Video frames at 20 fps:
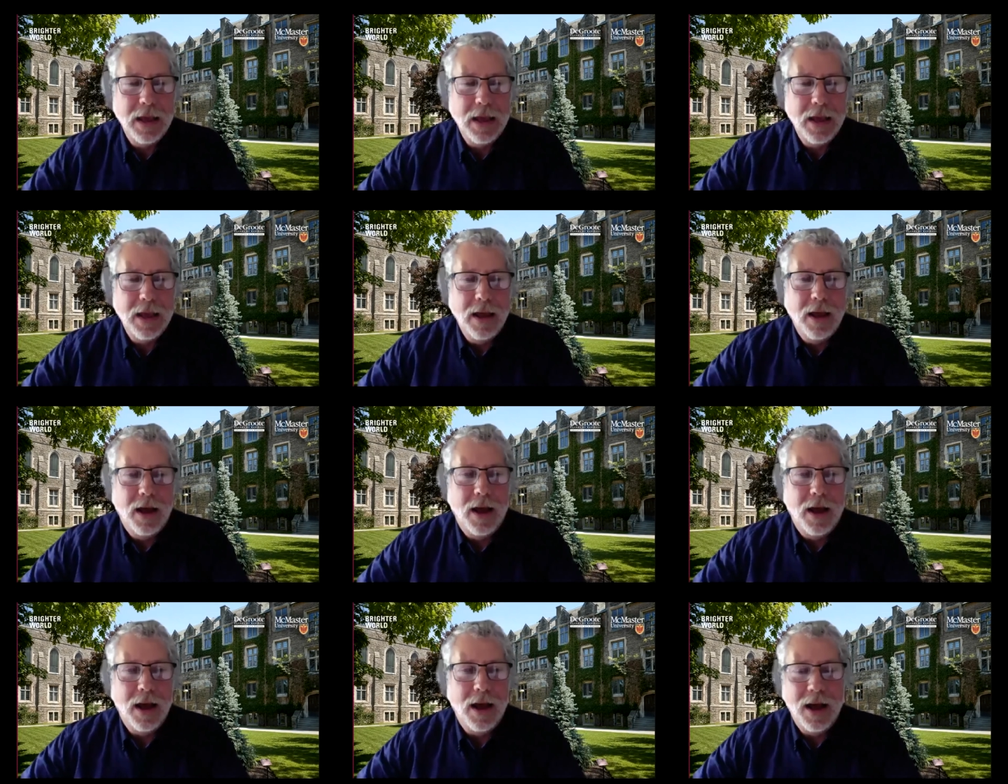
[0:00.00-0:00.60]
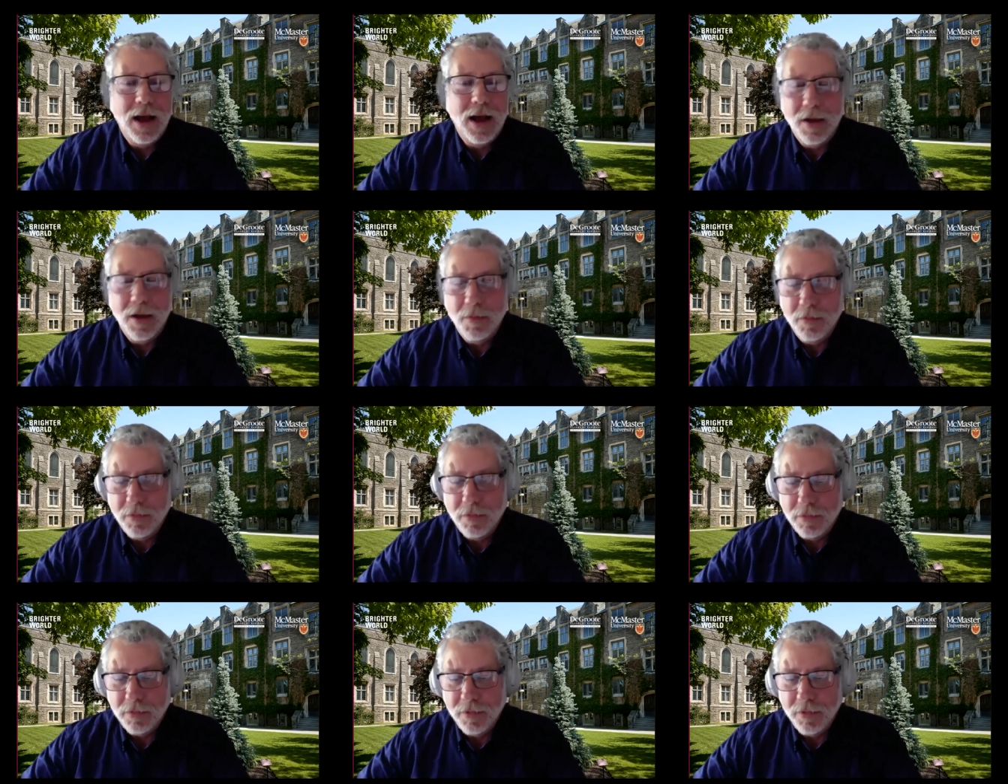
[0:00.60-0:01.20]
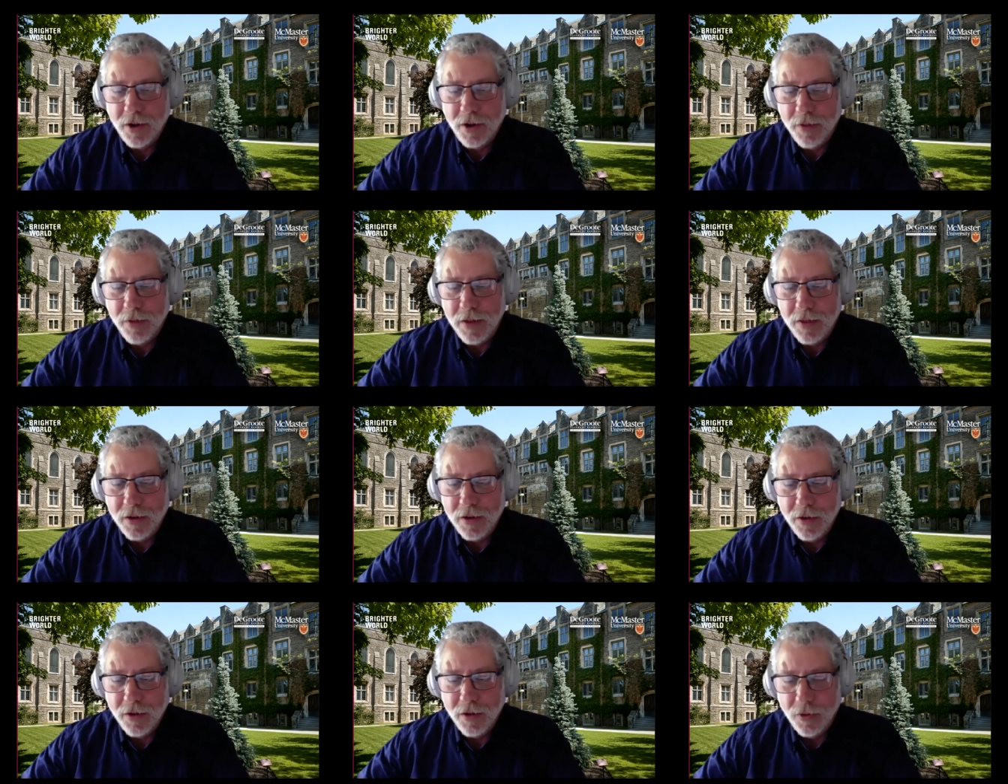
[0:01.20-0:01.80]
Um, you know, reading the
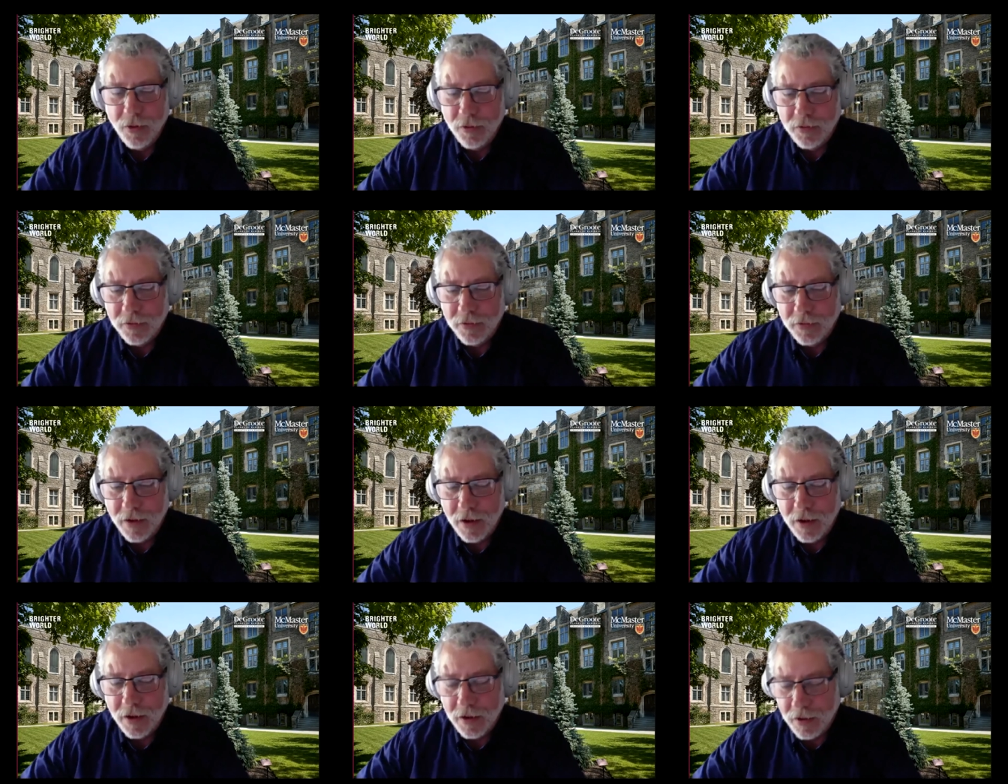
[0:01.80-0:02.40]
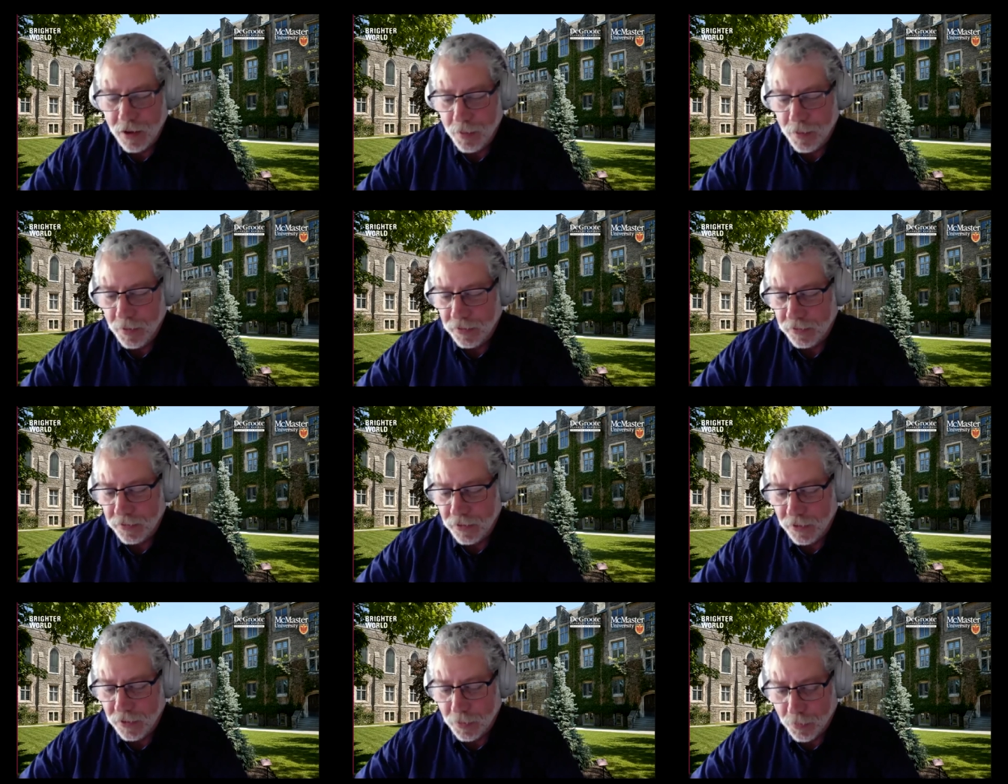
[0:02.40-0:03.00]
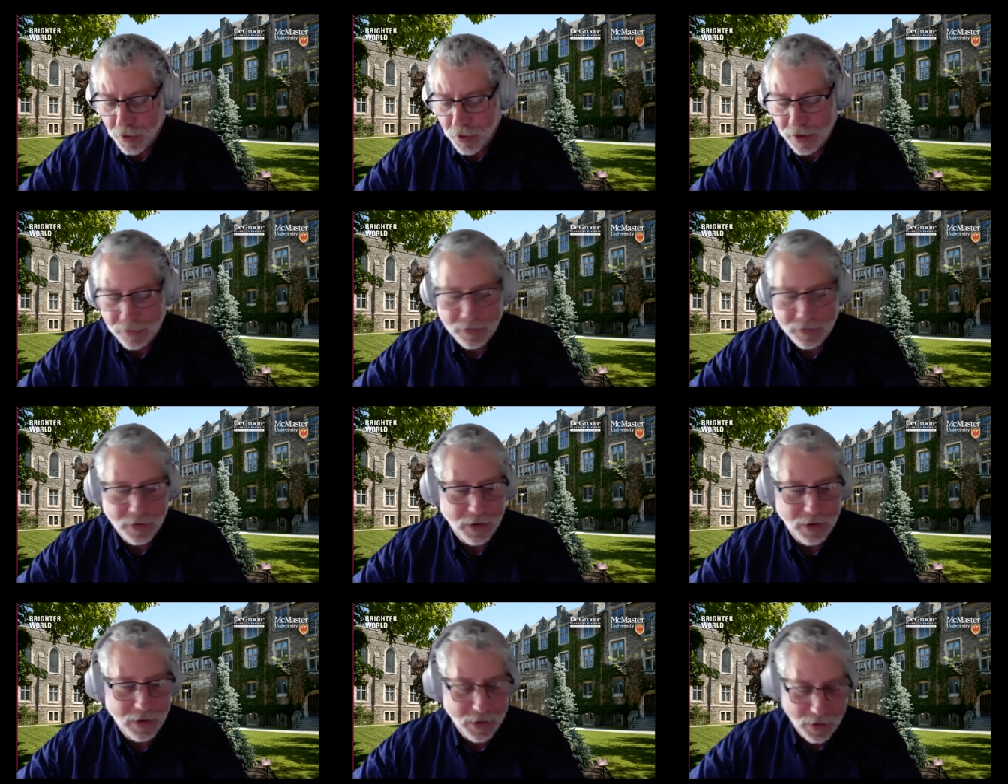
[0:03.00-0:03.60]
news is a, almost a
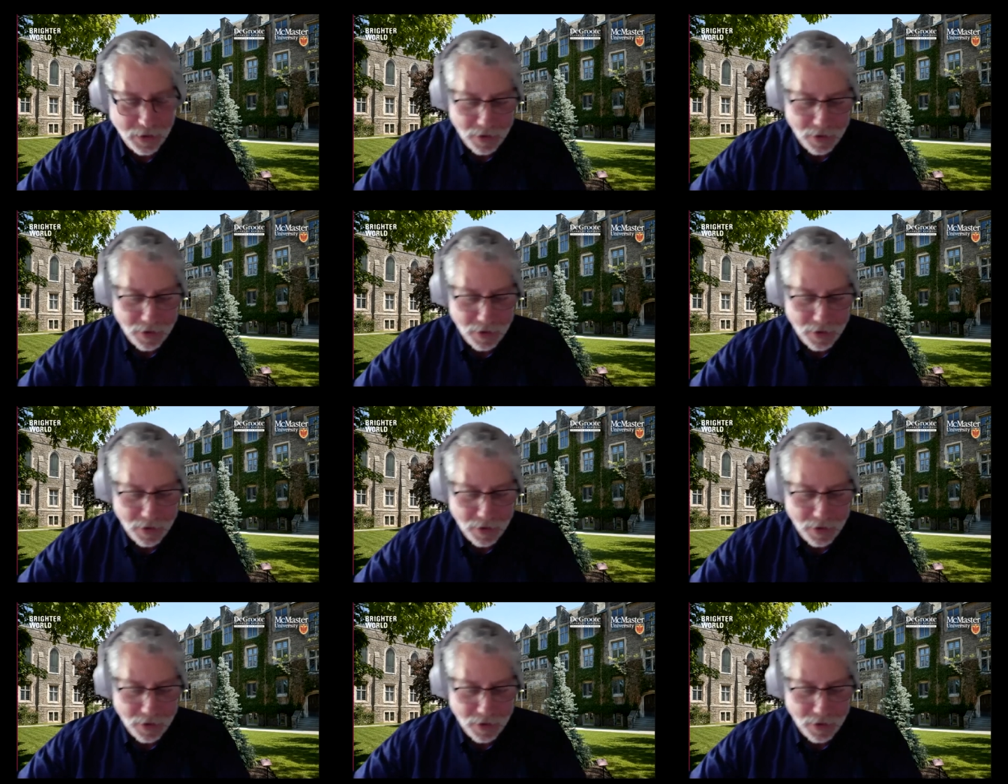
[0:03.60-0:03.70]
depressing